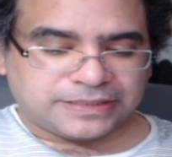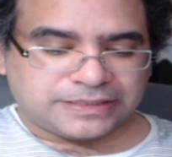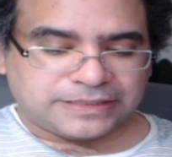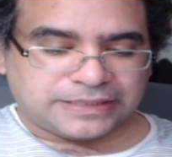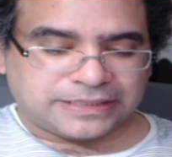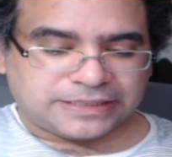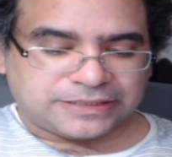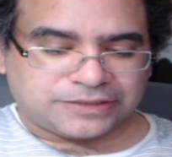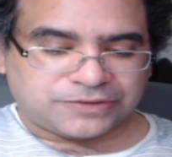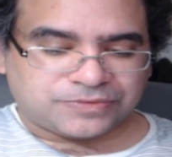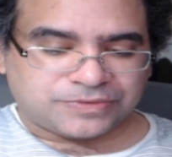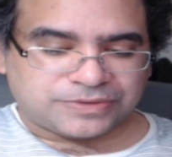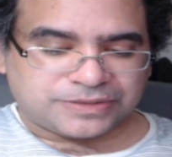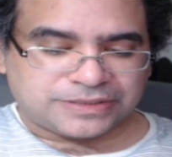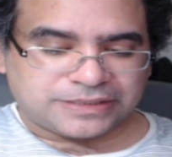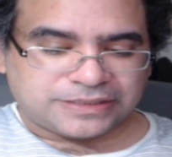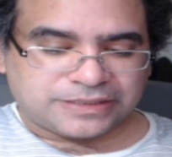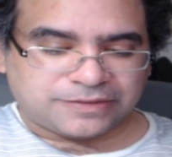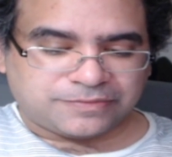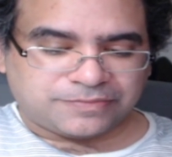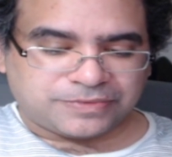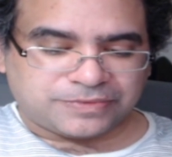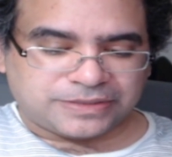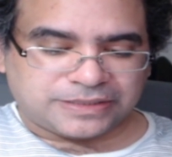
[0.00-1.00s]
That's what's
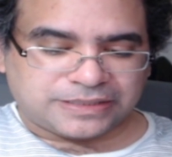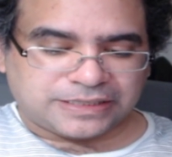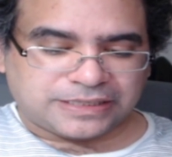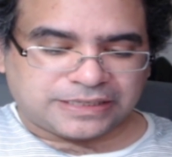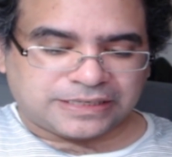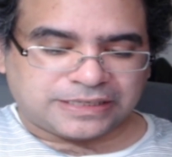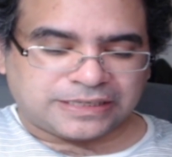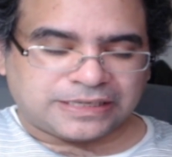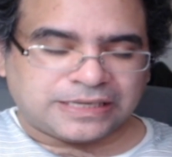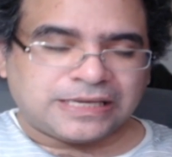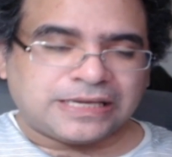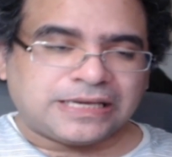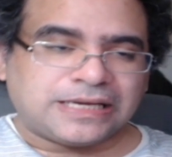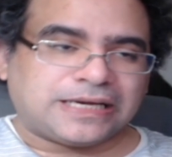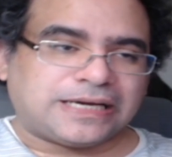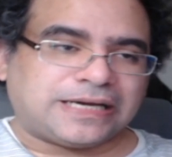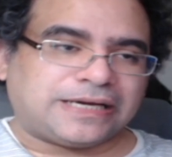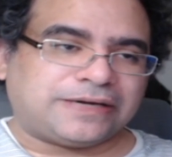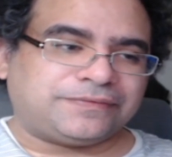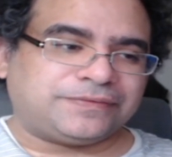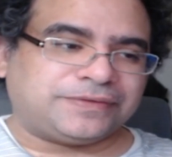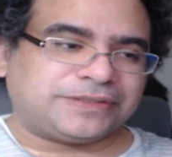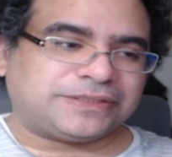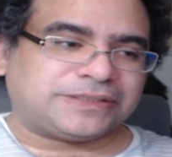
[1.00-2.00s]
up with that.
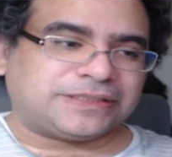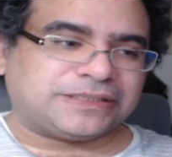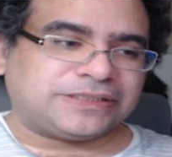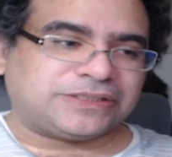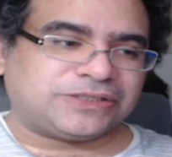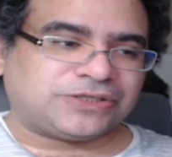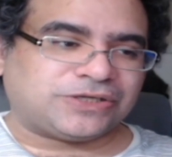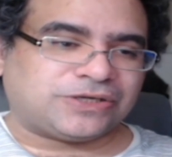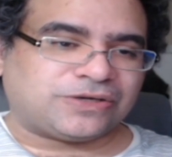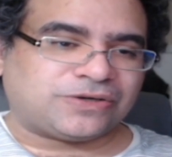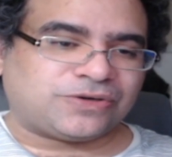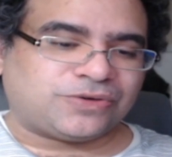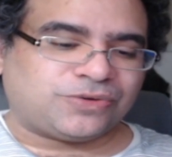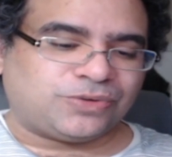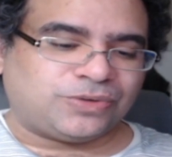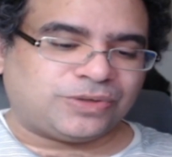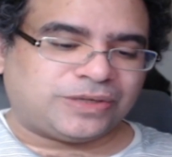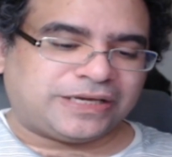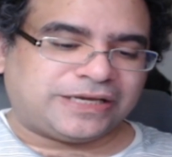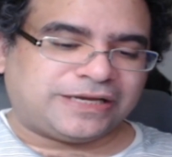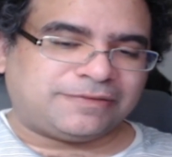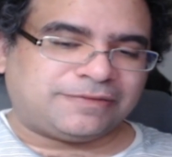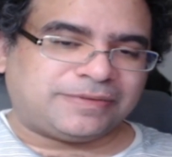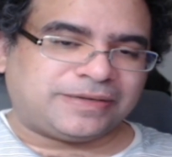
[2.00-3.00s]
I recently saw a cool
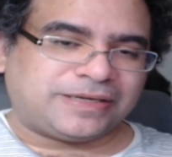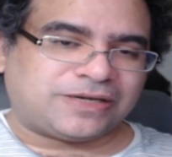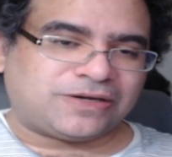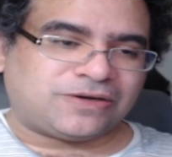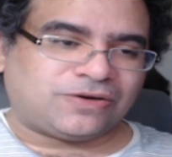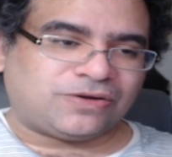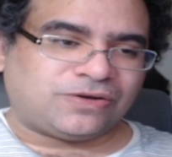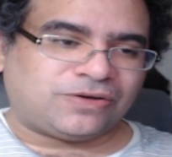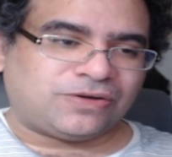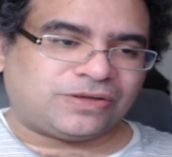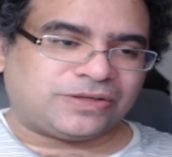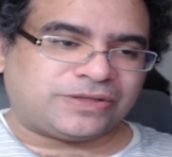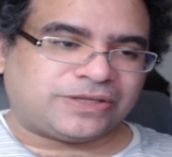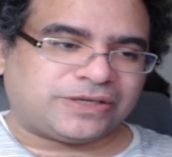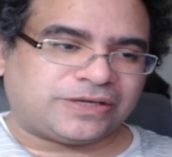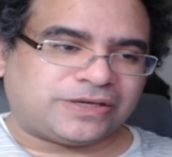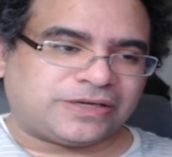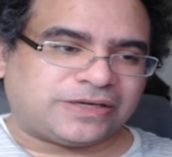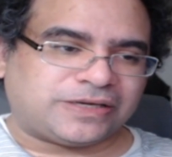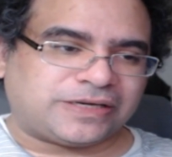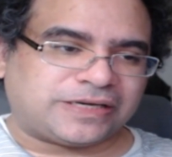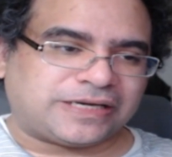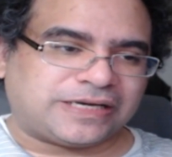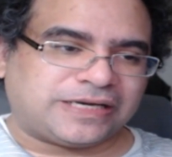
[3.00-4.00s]
anime called
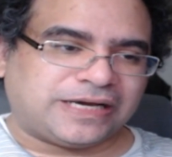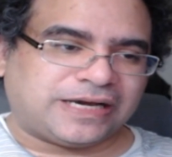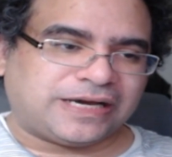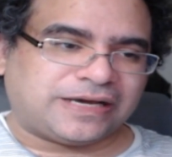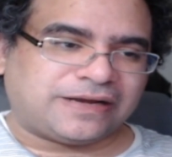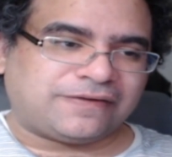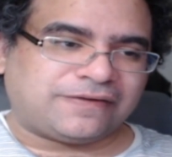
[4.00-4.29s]
God